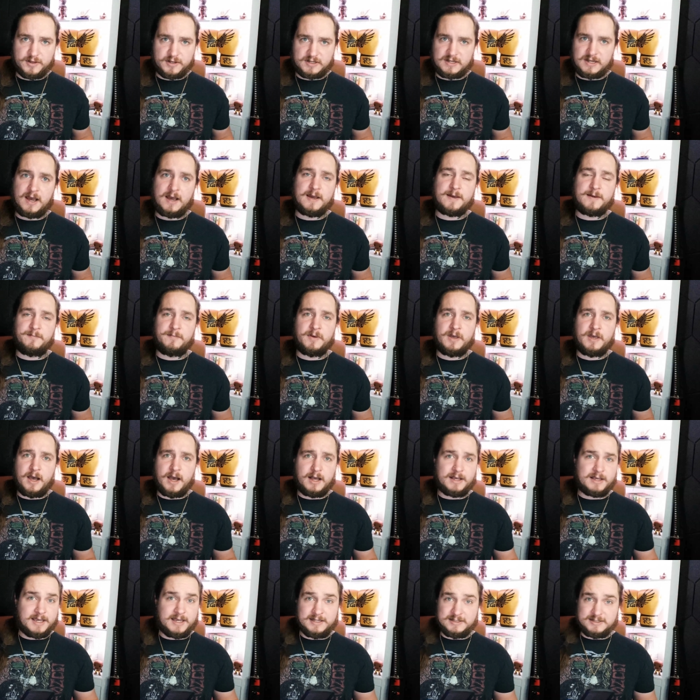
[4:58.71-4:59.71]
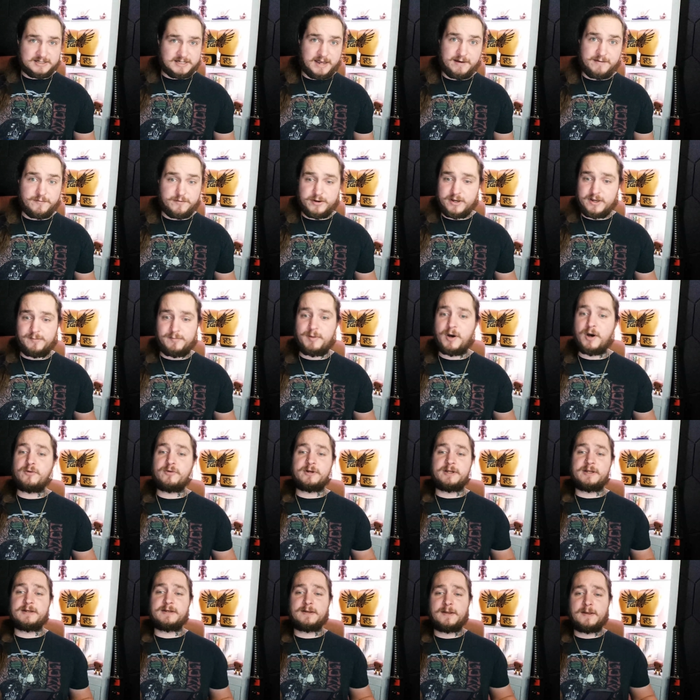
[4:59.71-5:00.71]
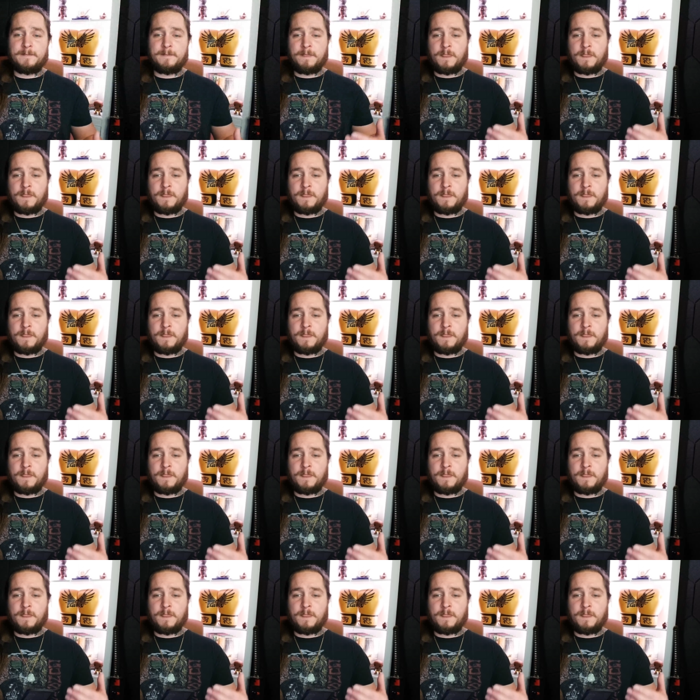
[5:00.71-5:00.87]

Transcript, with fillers: time against every opponent.